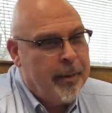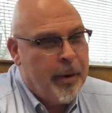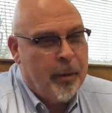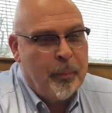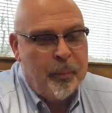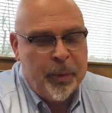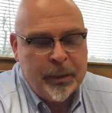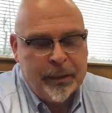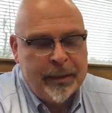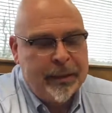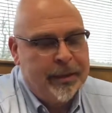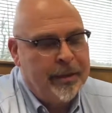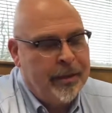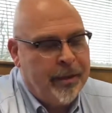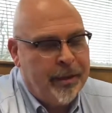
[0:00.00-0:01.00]

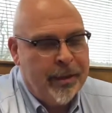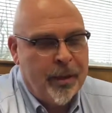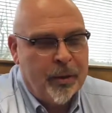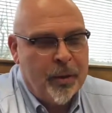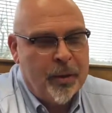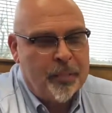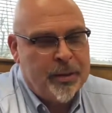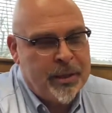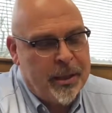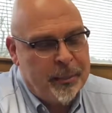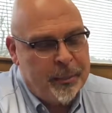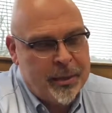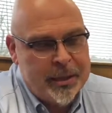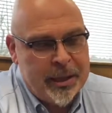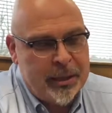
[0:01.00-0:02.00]
building,
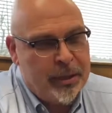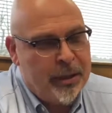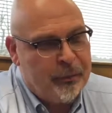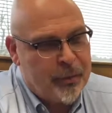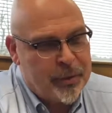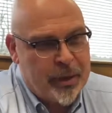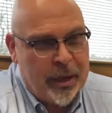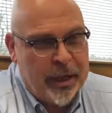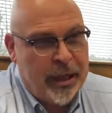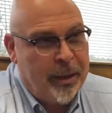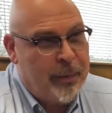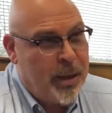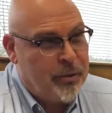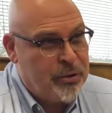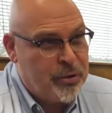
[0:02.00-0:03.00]
particularly if we're talking
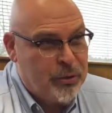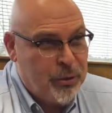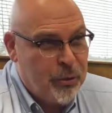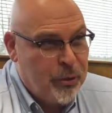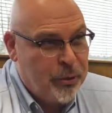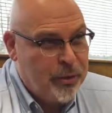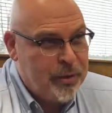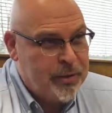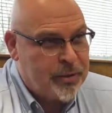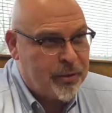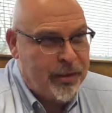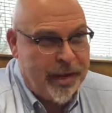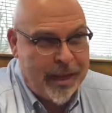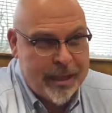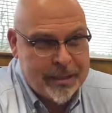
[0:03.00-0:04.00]
about schools or
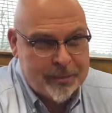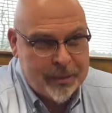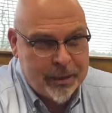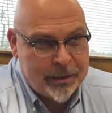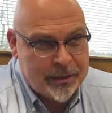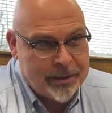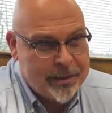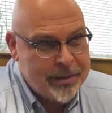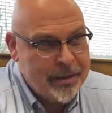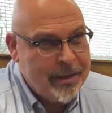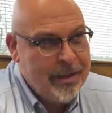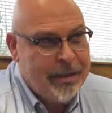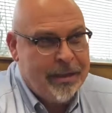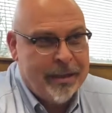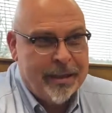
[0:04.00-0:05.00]
hospitals,
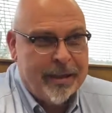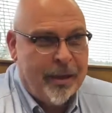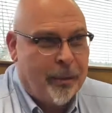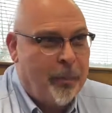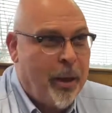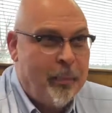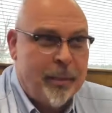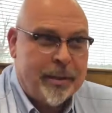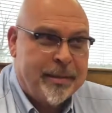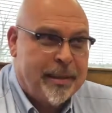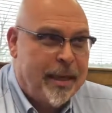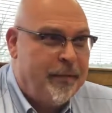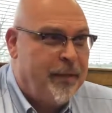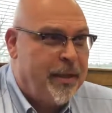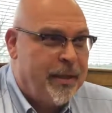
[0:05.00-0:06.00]
public
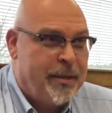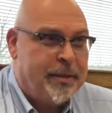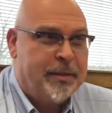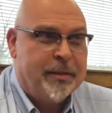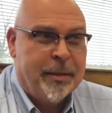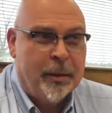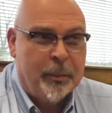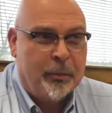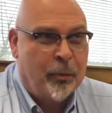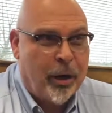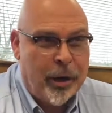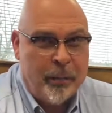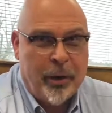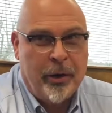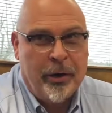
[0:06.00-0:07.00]
safety is still
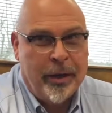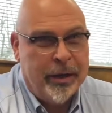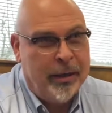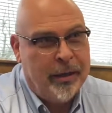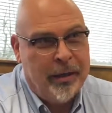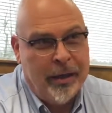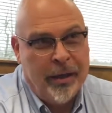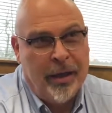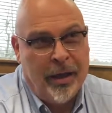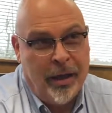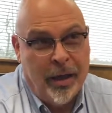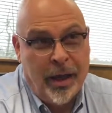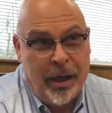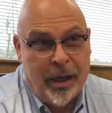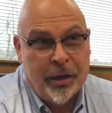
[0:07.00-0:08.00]
primary
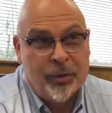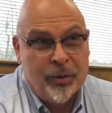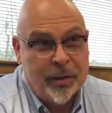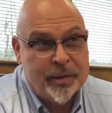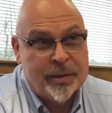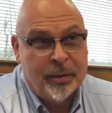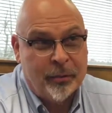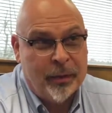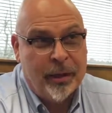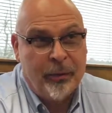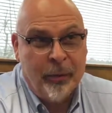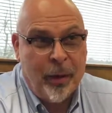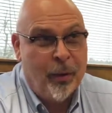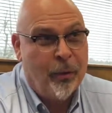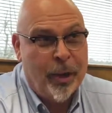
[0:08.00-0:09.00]
interest, and we
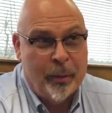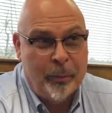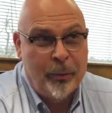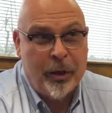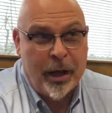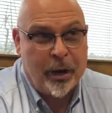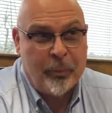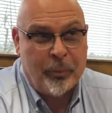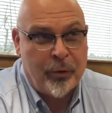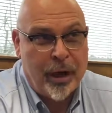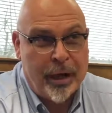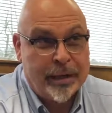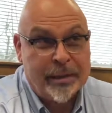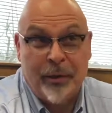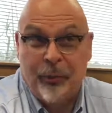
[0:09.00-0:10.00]
don't want to put out a
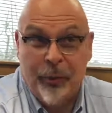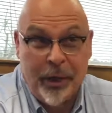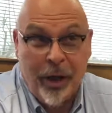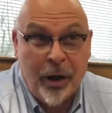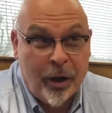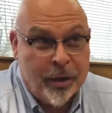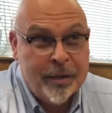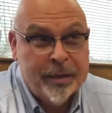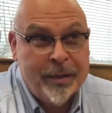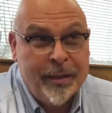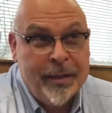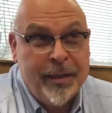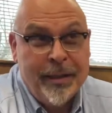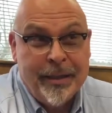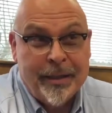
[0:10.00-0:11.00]
product, and we aren't,
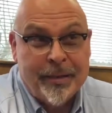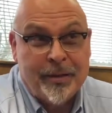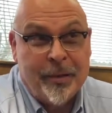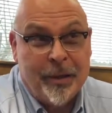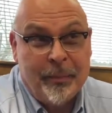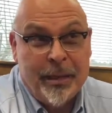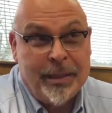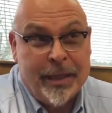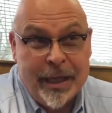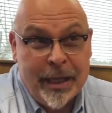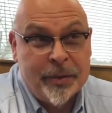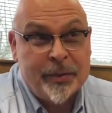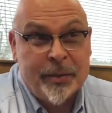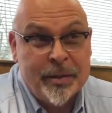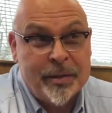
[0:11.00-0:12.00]
that's going to be
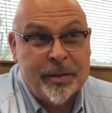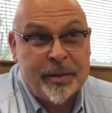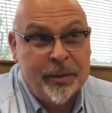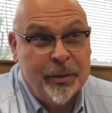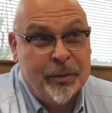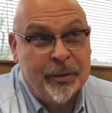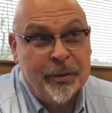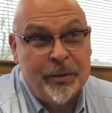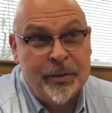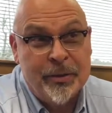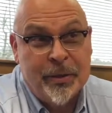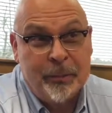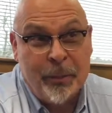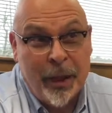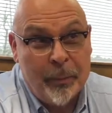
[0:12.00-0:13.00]
dangerous to the
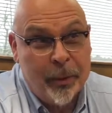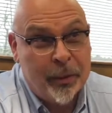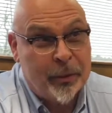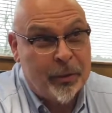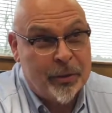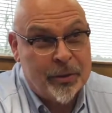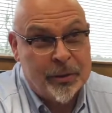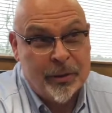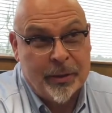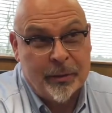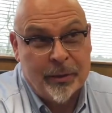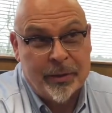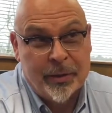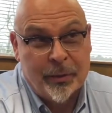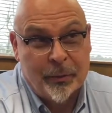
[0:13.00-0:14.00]
public Absolutely. Or
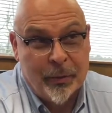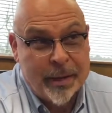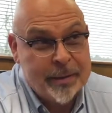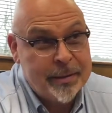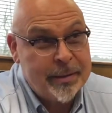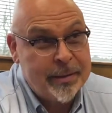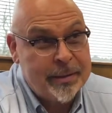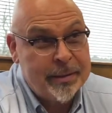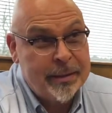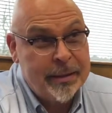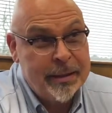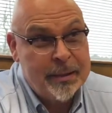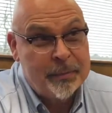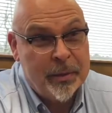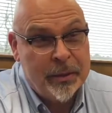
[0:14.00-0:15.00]
to the residents in
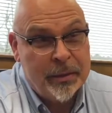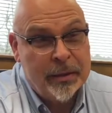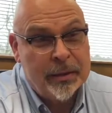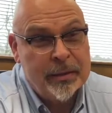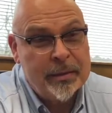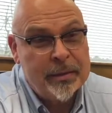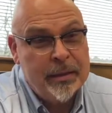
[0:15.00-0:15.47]
these buildings.